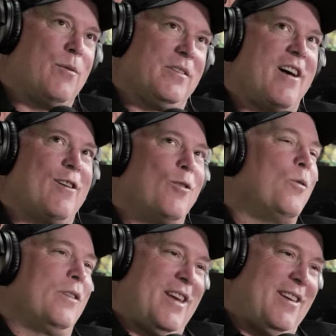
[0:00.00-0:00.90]
was not our
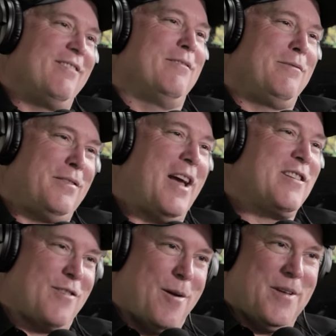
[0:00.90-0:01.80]
only flight
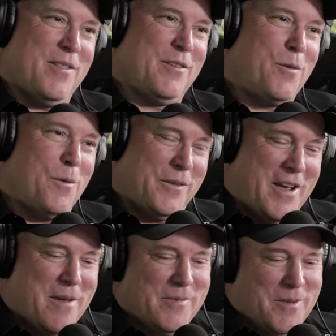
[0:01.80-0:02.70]
drama this whole
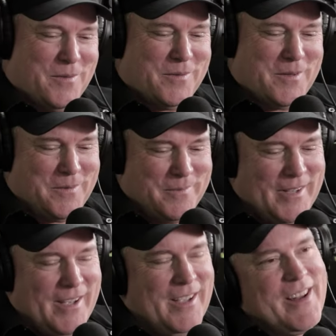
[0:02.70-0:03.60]
time too. So
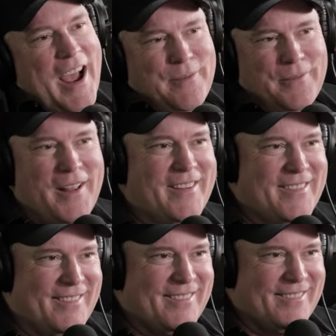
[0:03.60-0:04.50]
9 flights
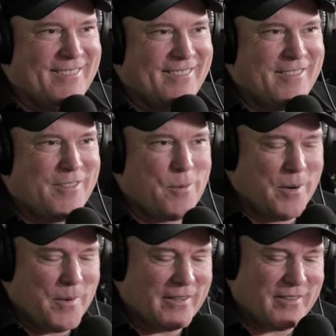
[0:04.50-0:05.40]
in
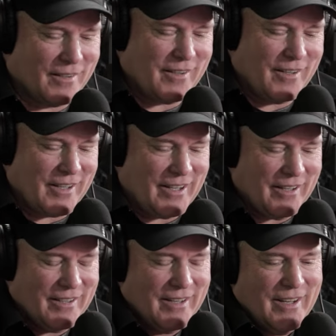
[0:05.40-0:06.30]
3 weeks. Yeah, you're
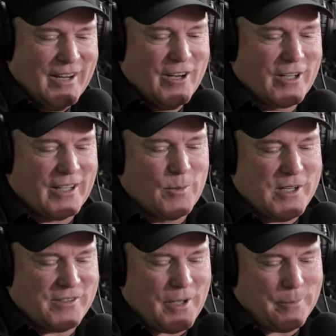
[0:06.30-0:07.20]
bound. You're gonna
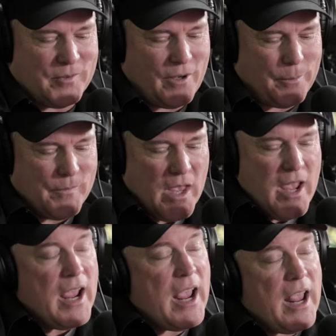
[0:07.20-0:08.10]
reach some. So
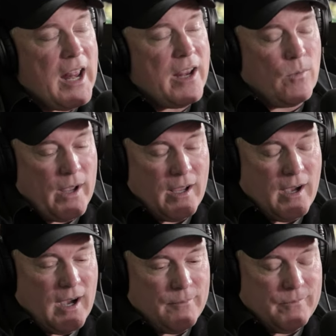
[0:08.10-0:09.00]
anyway,
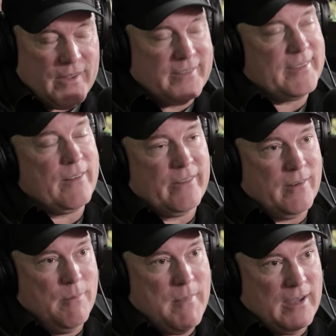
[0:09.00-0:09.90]
this sounds
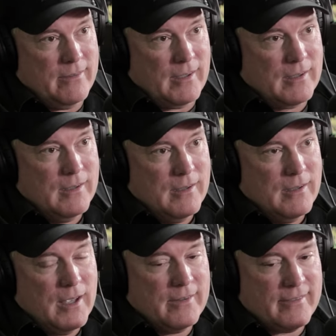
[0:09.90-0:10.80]
amazing. Yeah,
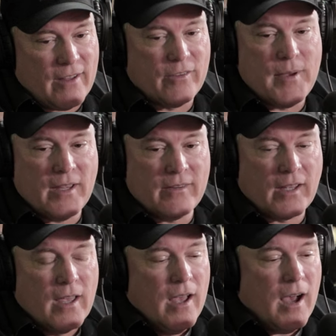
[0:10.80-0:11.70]
it sounds amazing.
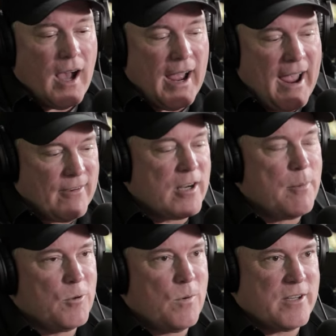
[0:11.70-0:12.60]
I have a
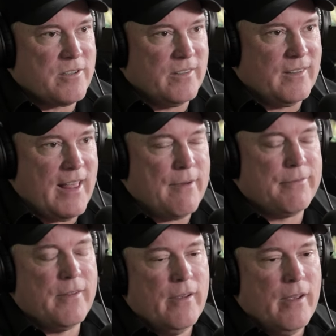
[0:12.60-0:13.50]
couple questions
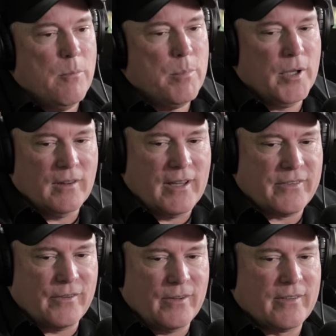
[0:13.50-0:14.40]
left. But
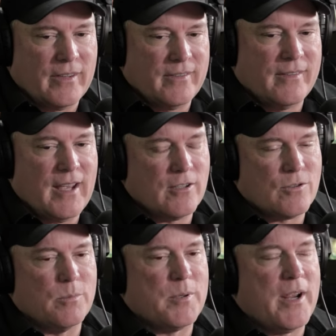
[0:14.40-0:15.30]
let's do this. Let's take a
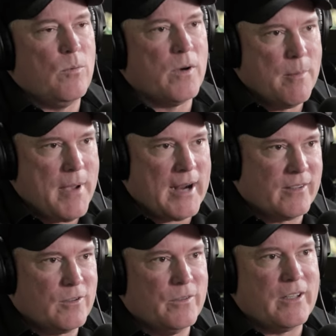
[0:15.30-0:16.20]
short break. We'll come back to
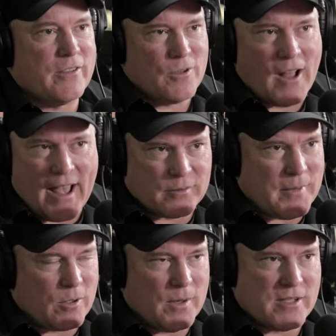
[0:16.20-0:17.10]
close out the show. I'll ask
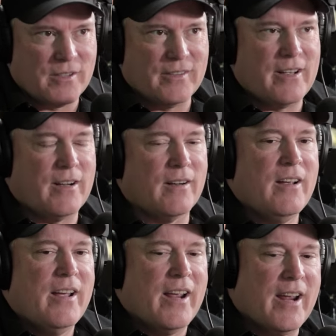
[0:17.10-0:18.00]
my questions there,
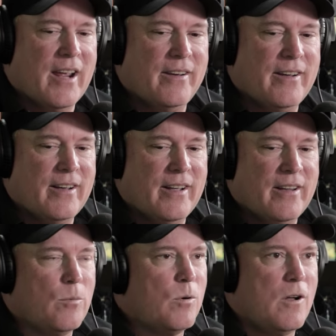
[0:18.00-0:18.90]
and
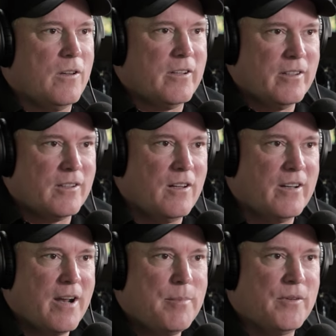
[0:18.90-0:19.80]
then we'll call it
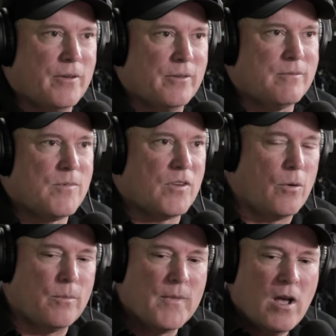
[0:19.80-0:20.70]
an episode.
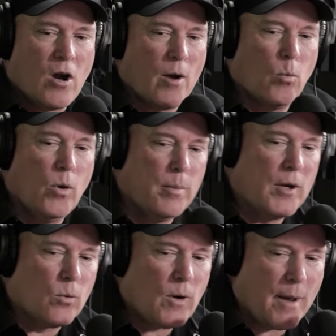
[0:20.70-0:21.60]
So, all right, we'll be
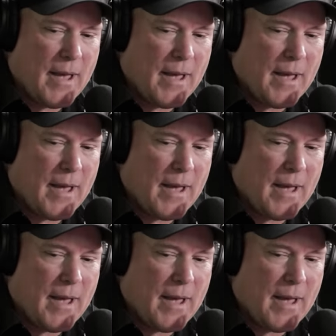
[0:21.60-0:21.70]
right